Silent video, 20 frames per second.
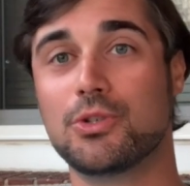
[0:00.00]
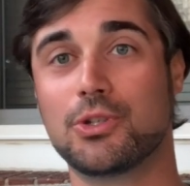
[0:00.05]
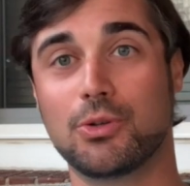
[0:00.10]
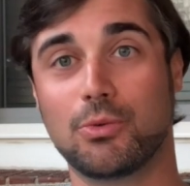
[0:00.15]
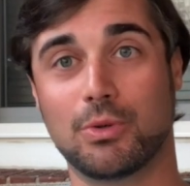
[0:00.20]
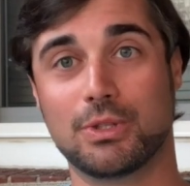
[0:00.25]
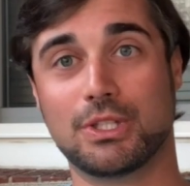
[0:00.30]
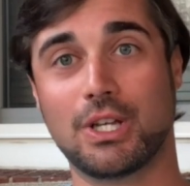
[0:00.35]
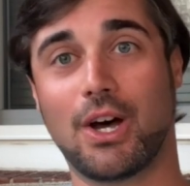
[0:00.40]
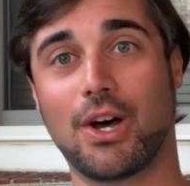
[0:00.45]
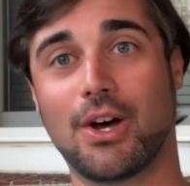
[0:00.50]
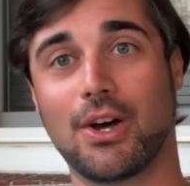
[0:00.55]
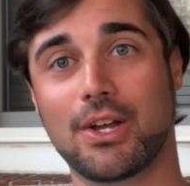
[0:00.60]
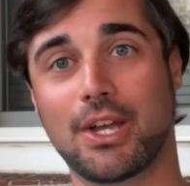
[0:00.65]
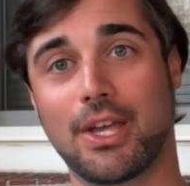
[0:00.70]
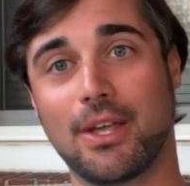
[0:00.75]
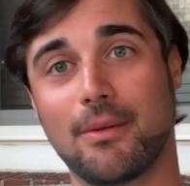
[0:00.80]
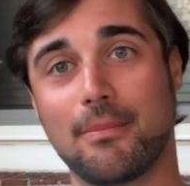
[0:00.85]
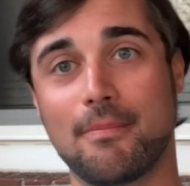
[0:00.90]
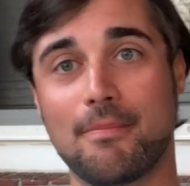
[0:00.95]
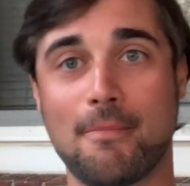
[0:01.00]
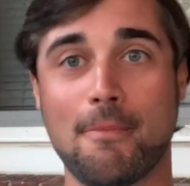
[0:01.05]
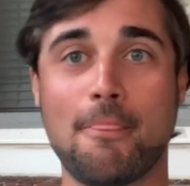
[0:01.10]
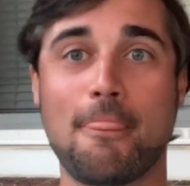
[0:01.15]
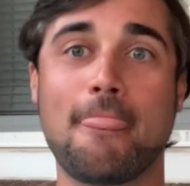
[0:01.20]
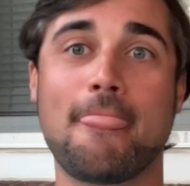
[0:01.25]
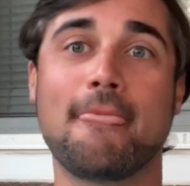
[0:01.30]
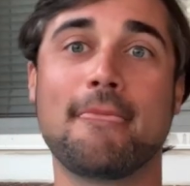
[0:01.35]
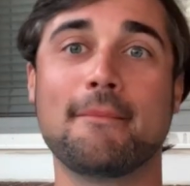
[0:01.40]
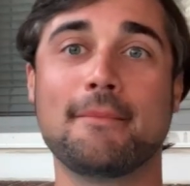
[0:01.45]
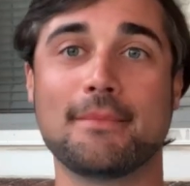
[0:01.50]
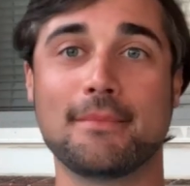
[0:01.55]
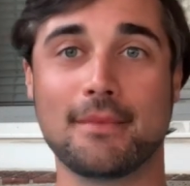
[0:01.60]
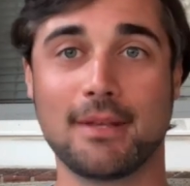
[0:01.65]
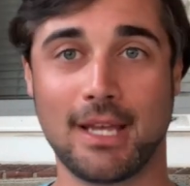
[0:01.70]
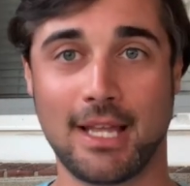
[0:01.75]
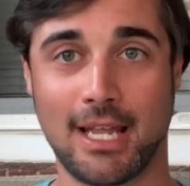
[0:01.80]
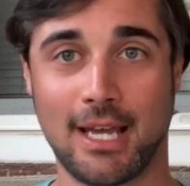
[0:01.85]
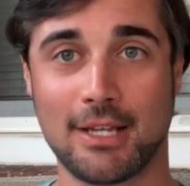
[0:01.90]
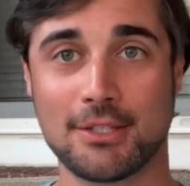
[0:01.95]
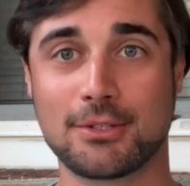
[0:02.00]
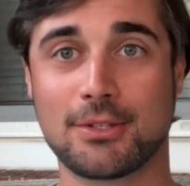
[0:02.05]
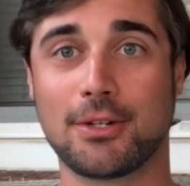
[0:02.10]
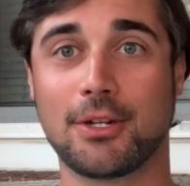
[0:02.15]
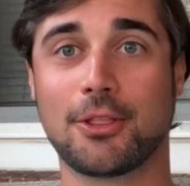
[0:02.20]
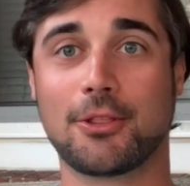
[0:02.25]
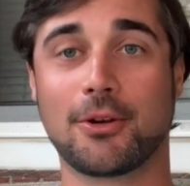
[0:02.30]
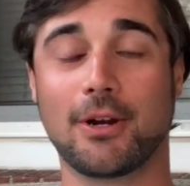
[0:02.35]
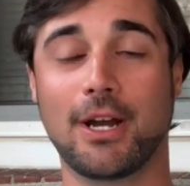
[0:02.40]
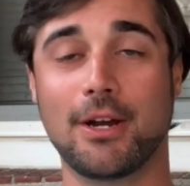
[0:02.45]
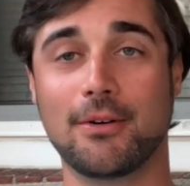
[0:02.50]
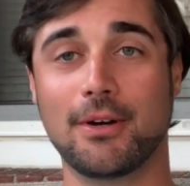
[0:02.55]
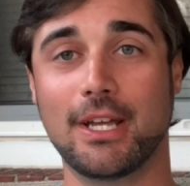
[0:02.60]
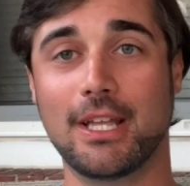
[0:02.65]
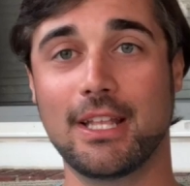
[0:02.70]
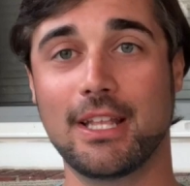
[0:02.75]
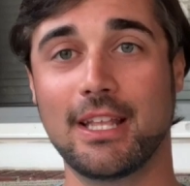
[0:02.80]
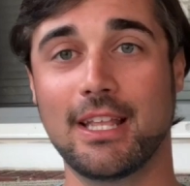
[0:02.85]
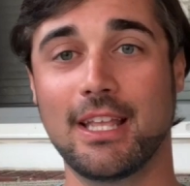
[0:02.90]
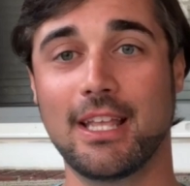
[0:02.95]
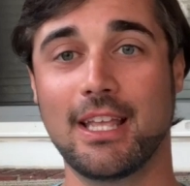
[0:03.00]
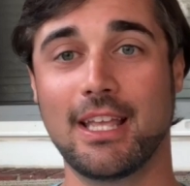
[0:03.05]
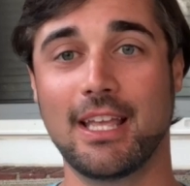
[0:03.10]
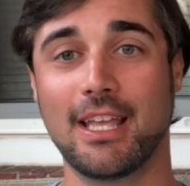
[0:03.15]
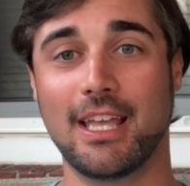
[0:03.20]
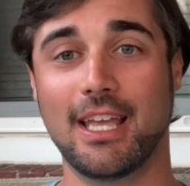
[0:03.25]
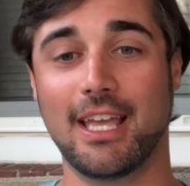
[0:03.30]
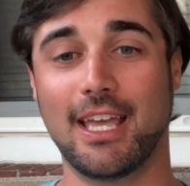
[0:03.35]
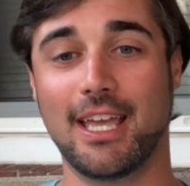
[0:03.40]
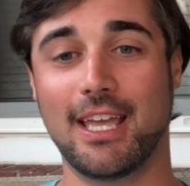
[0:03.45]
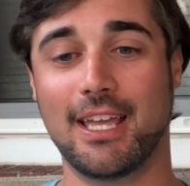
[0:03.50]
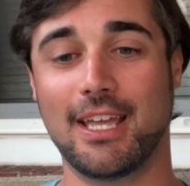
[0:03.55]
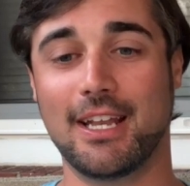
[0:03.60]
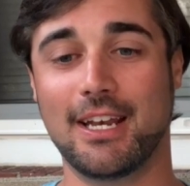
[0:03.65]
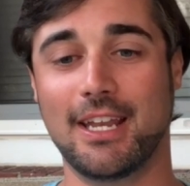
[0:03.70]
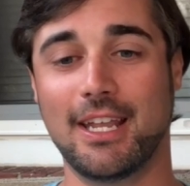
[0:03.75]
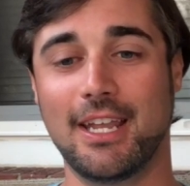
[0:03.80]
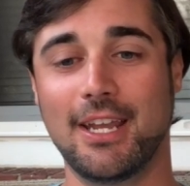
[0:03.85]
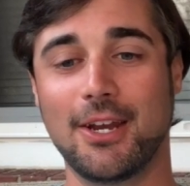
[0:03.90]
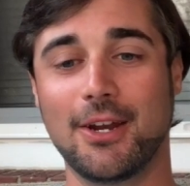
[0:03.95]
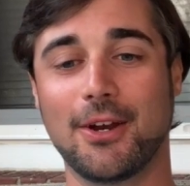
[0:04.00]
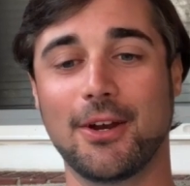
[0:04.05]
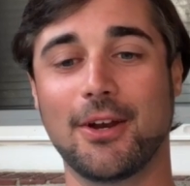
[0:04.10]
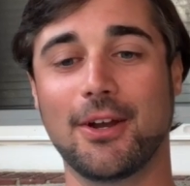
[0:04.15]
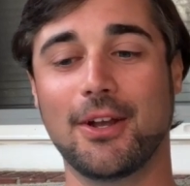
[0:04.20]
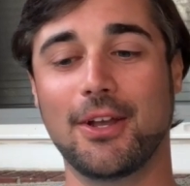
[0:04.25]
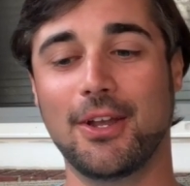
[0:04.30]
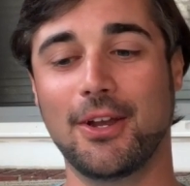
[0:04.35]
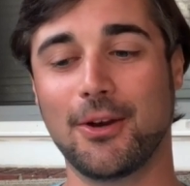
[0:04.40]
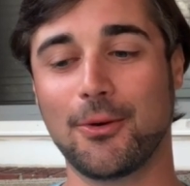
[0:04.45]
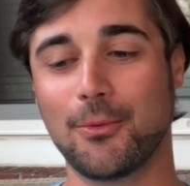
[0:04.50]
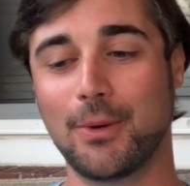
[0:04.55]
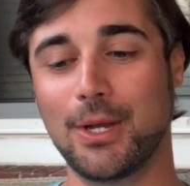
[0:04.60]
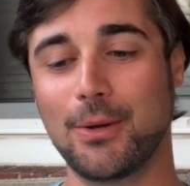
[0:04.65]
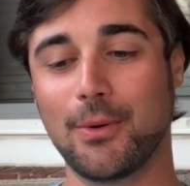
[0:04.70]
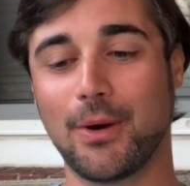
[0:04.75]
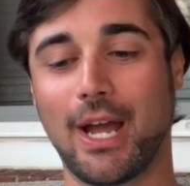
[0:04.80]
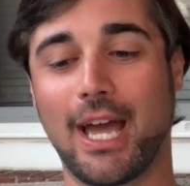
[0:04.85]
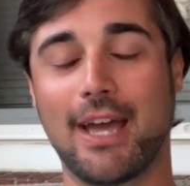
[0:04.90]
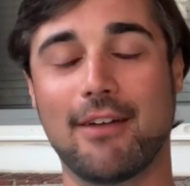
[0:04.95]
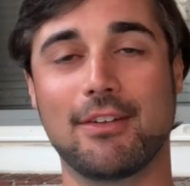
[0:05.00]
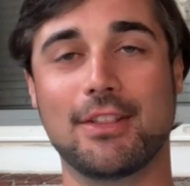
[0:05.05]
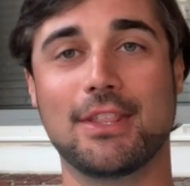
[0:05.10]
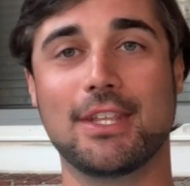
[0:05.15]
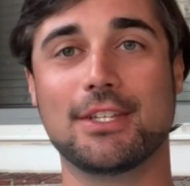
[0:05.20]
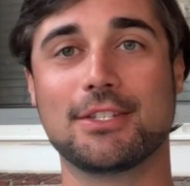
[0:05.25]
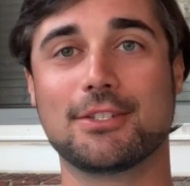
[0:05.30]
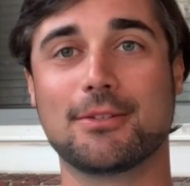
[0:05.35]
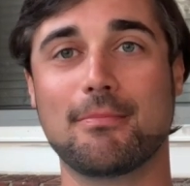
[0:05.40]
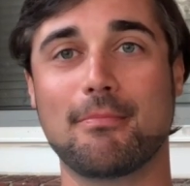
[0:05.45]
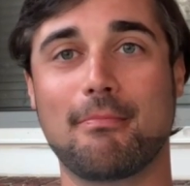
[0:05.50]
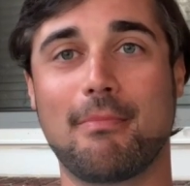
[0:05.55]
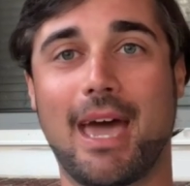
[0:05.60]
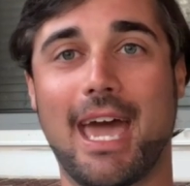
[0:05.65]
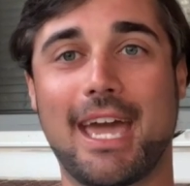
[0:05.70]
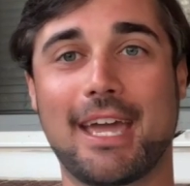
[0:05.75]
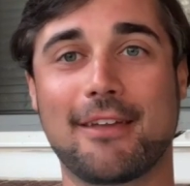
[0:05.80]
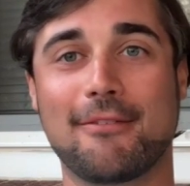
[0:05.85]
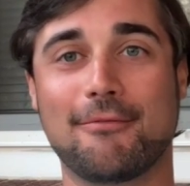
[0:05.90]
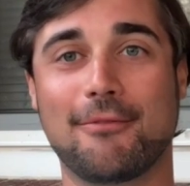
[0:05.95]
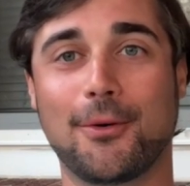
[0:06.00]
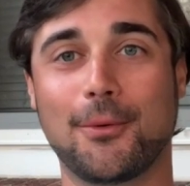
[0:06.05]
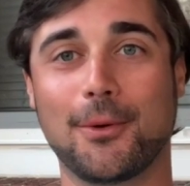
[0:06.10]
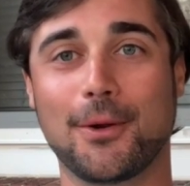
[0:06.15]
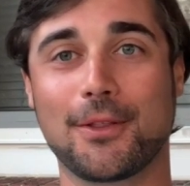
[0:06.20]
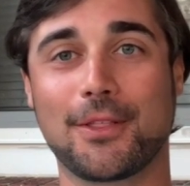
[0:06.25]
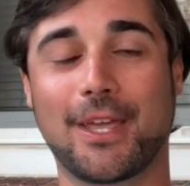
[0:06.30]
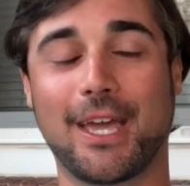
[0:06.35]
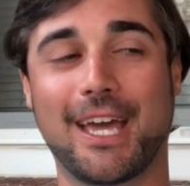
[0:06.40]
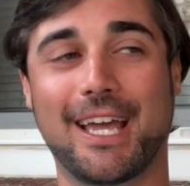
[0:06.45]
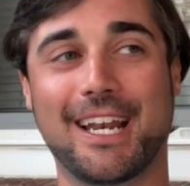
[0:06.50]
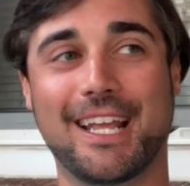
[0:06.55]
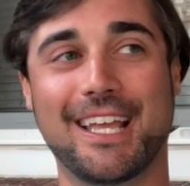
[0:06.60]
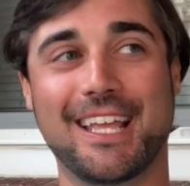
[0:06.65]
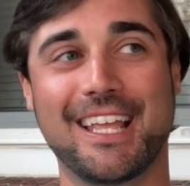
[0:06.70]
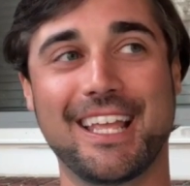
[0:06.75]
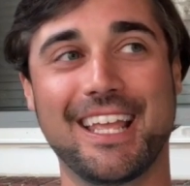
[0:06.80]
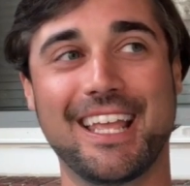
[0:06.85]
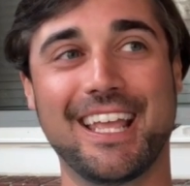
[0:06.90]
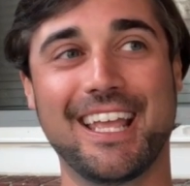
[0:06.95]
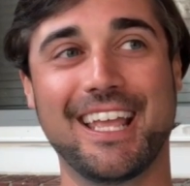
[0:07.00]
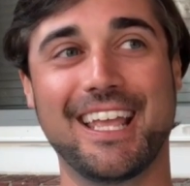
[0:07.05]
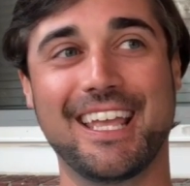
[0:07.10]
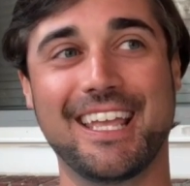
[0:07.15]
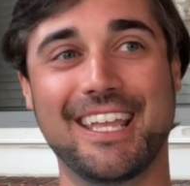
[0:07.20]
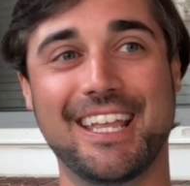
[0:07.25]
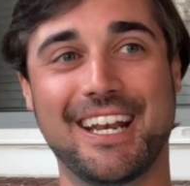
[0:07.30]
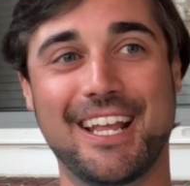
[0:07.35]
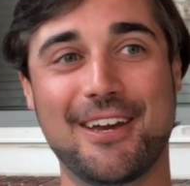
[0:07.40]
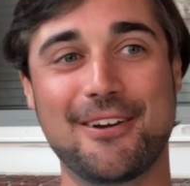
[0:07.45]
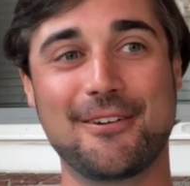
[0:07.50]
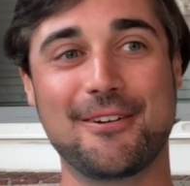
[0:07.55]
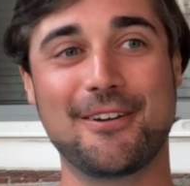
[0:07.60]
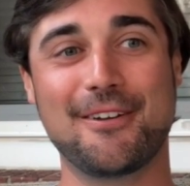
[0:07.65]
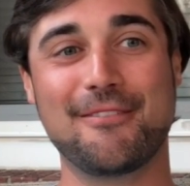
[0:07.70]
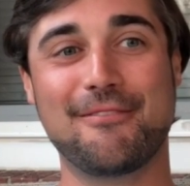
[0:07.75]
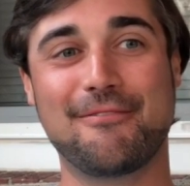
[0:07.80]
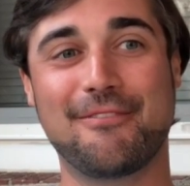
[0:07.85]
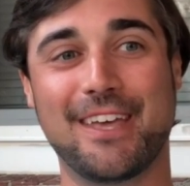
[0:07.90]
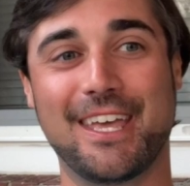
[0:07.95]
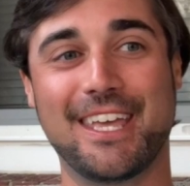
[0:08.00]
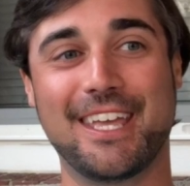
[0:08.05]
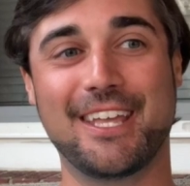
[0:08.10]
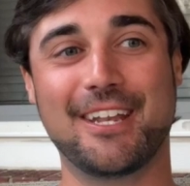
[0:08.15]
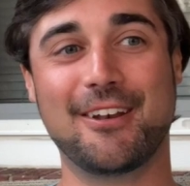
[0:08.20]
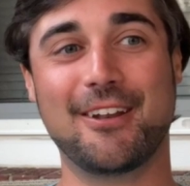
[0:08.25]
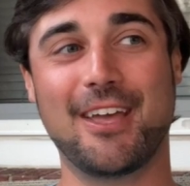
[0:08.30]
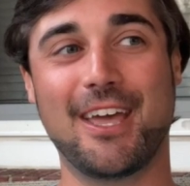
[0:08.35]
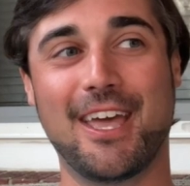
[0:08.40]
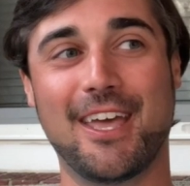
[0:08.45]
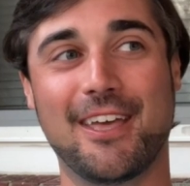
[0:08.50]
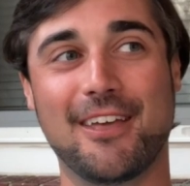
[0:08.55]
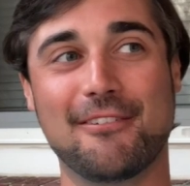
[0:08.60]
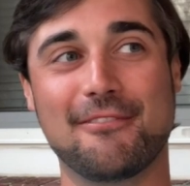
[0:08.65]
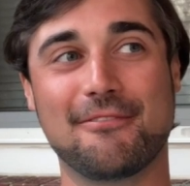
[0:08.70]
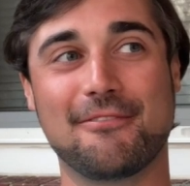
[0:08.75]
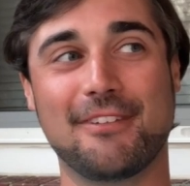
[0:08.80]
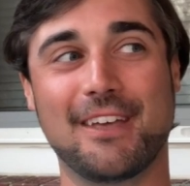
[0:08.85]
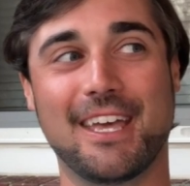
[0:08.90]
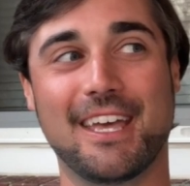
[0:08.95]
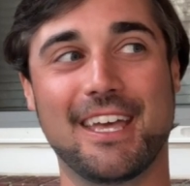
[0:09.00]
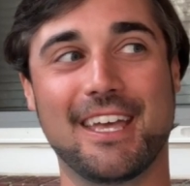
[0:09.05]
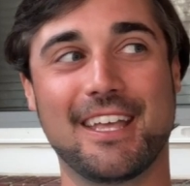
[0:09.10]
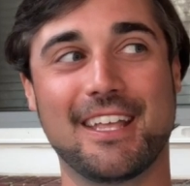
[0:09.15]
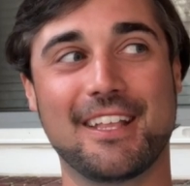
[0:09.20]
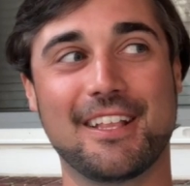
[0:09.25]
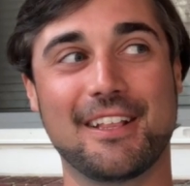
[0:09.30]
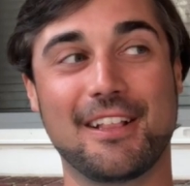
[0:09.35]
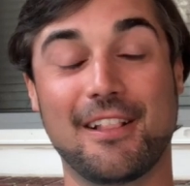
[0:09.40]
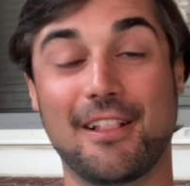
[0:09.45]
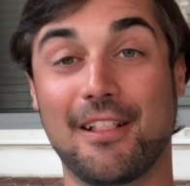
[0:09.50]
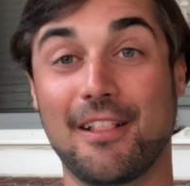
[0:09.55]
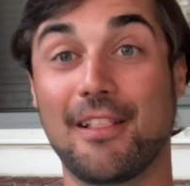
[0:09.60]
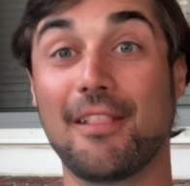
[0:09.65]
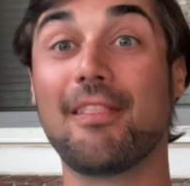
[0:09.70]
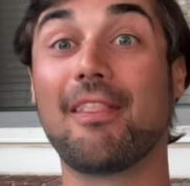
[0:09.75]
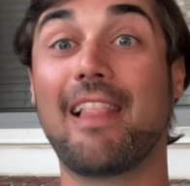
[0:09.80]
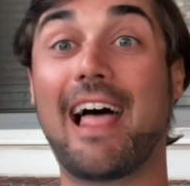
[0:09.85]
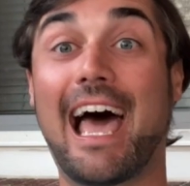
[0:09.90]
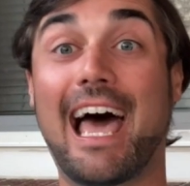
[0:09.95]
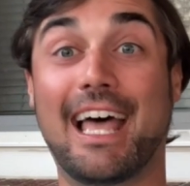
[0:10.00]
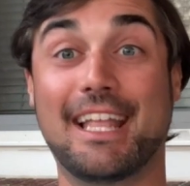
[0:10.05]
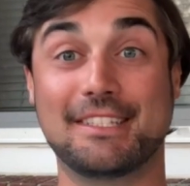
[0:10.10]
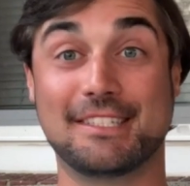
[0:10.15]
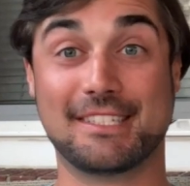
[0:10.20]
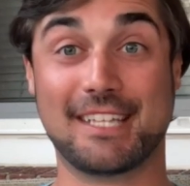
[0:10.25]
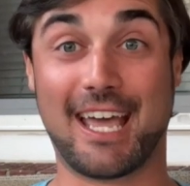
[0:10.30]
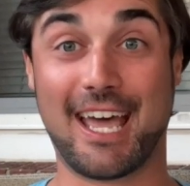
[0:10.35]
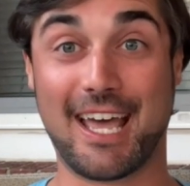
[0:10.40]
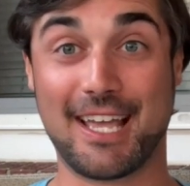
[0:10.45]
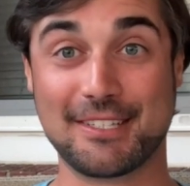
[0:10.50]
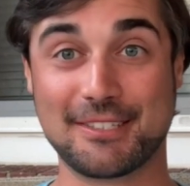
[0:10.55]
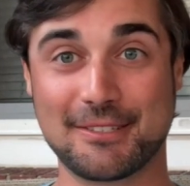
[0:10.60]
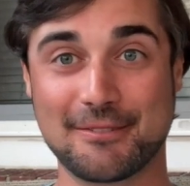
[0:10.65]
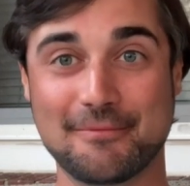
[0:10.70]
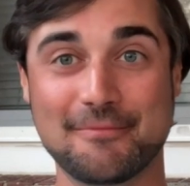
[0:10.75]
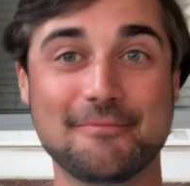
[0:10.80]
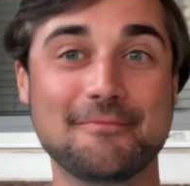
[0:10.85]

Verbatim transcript: Watauga, and I was going to throw it. And here we were having this back and forth kind of, you know, fun of line size.